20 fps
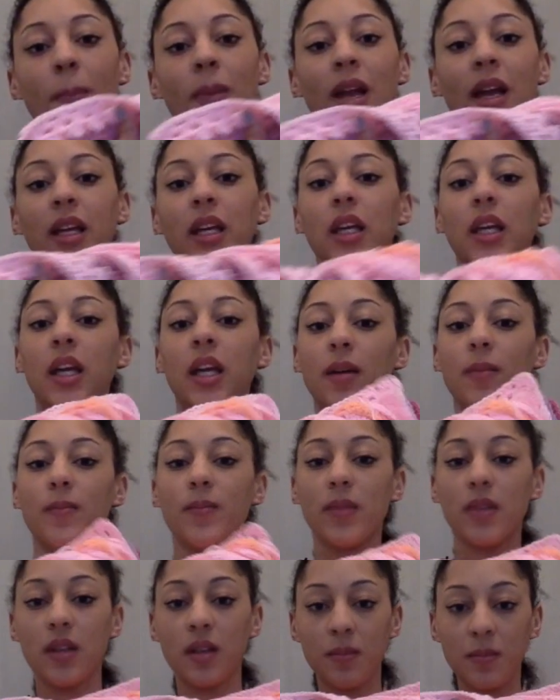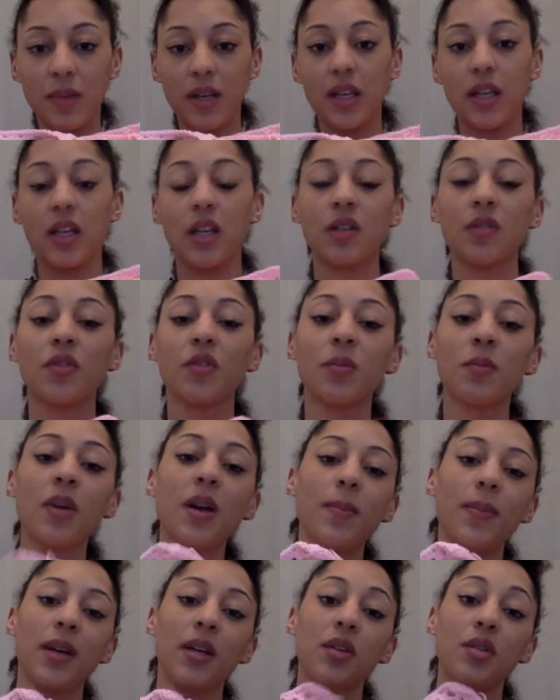blanket that I'm making for
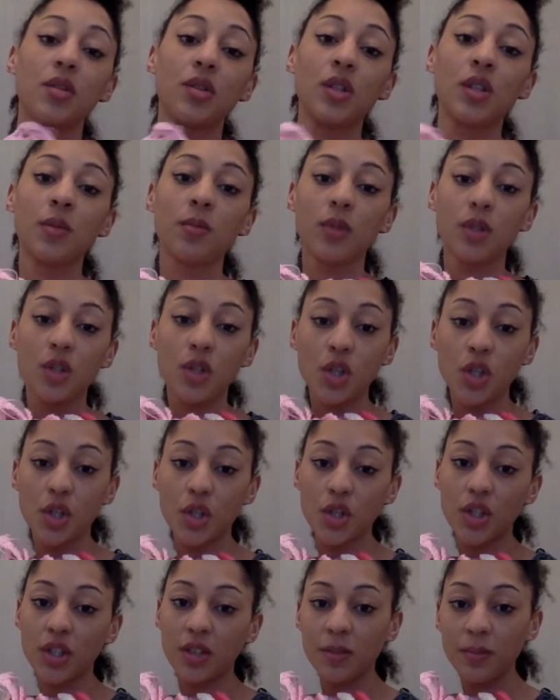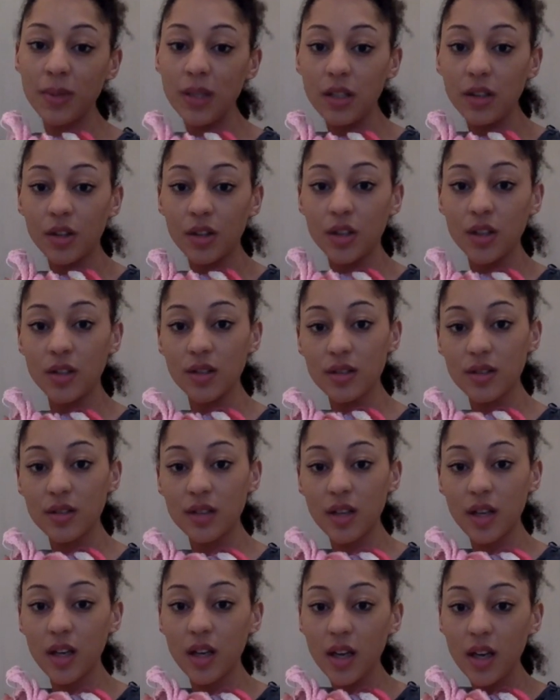my bedroom just
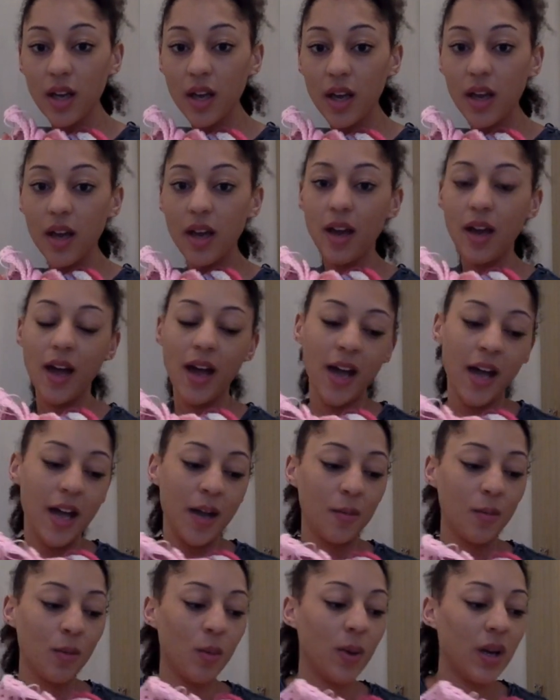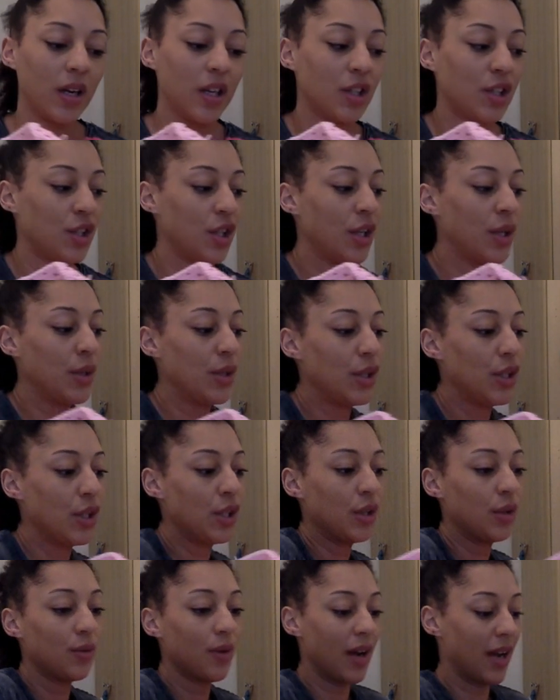because. When I showed
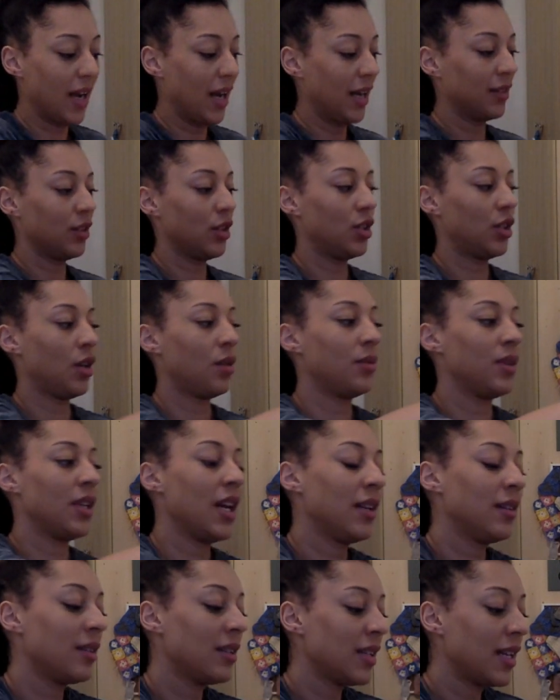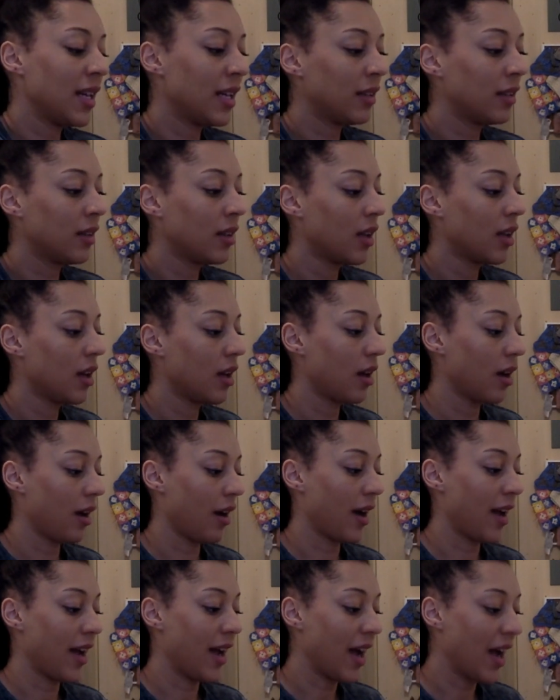you, I hadn't sewn the ends in.
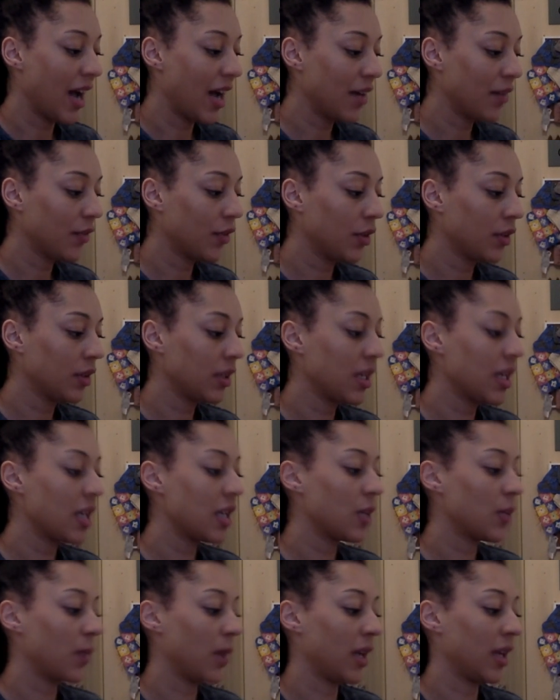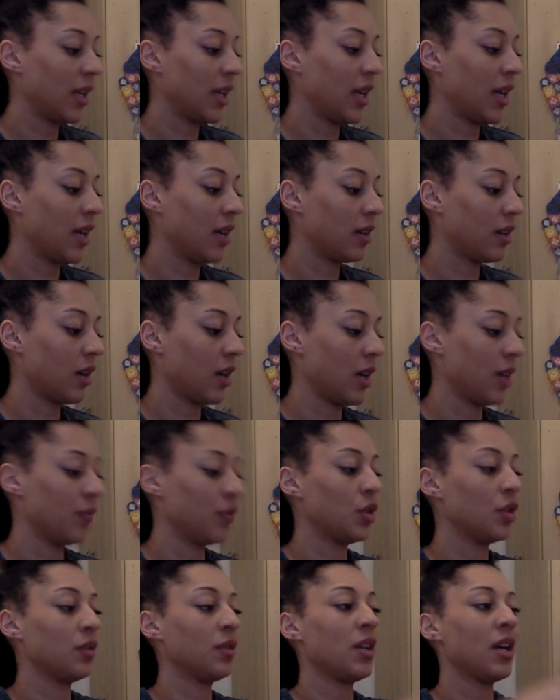I have on these, but again, I
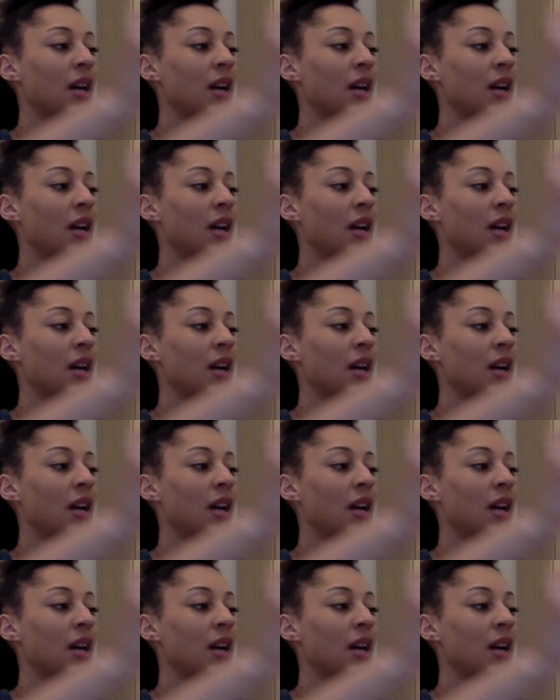haven't done